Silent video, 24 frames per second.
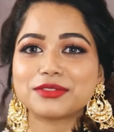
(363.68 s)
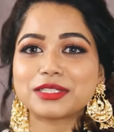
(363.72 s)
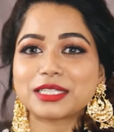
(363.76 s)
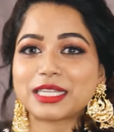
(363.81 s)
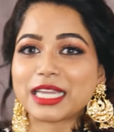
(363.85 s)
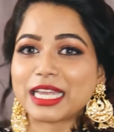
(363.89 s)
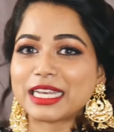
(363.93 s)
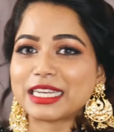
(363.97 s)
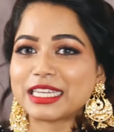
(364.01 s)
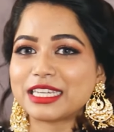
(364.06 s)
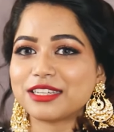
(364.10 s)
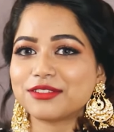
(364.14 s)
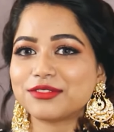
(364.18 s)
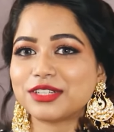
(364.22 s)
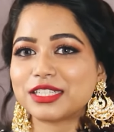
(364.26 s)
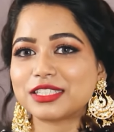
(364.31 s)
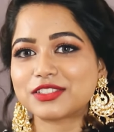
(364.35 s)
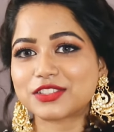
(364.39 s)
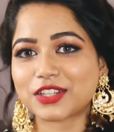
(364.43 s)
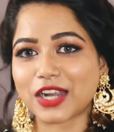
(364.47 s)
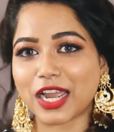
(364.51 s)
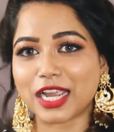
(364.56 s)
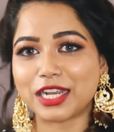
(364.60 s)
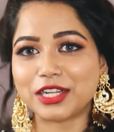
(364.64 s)
can give a
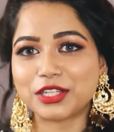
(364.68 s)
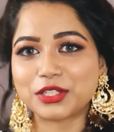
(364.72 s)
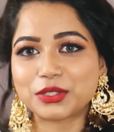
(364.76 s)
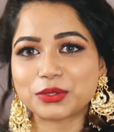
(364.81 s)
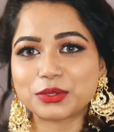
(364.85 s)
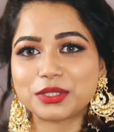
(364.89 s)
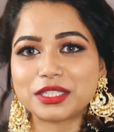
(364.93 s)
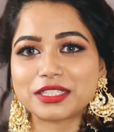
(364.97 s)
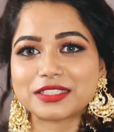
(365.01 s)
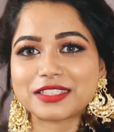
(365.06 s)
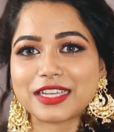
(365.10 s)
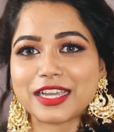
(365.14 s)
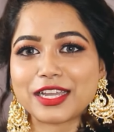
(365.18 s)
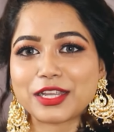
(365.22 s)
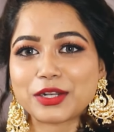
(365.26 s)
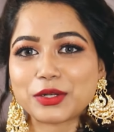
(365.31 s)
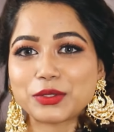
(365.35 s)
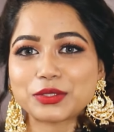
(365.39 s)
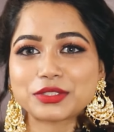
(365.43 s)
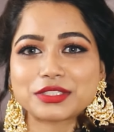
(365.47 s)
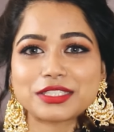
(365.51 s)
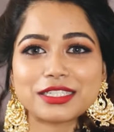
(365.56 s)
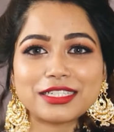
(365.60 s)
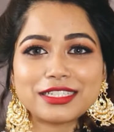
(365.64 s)
trial to this hair
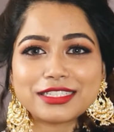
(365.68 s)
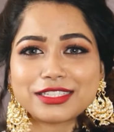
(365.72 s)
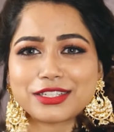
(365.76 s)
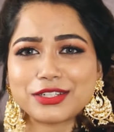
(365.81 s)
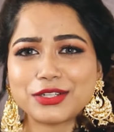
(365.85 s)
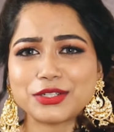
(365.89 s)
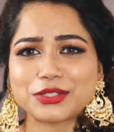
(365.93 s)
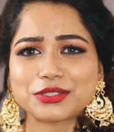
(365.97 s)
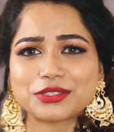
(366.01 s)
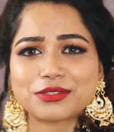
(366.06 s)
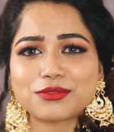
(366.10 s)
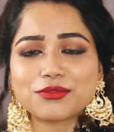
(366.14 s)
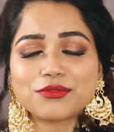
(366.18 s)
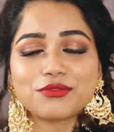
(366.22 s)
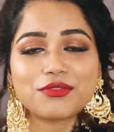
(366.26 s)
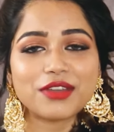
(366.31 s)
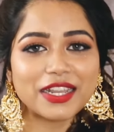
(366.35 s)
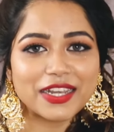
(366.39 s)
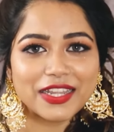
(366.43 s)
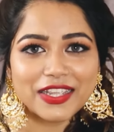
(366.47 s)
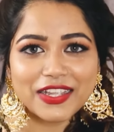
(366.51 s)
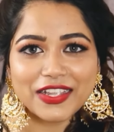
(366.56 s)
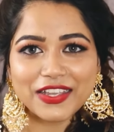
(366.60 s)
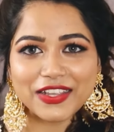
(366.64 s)
looks. It looks
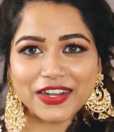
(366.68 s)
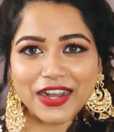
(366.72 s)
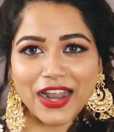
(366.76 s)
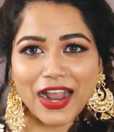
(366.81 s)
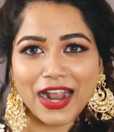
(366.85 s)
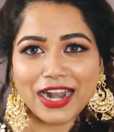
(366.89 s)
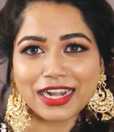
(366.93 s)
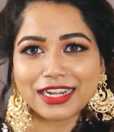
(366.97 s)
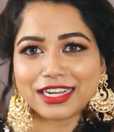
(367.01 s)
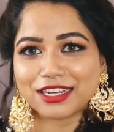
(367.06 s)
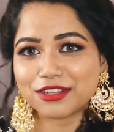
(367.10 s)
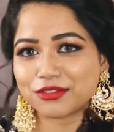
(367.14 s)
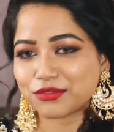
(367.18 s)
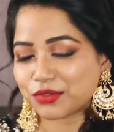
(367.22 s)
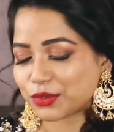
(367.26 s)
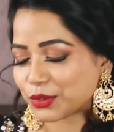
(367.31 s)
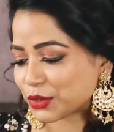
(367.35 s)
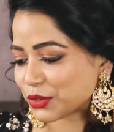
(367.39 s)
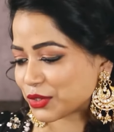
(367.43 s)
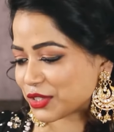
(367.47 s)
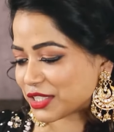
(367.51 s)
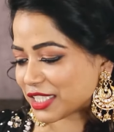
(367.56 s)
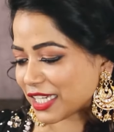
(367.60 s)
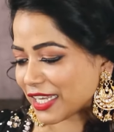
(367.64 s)
very grand and
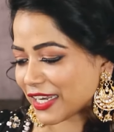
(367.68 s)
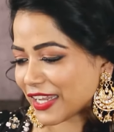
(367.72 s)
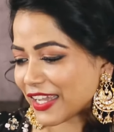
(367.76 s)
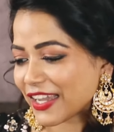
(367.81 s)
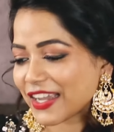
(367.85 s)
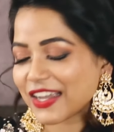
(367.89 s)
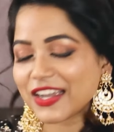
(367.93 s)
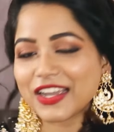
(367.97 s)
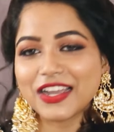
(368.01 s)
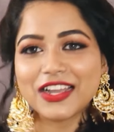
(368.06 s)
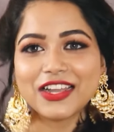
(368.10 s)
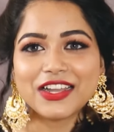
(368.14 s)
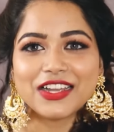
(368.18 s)
photogenic.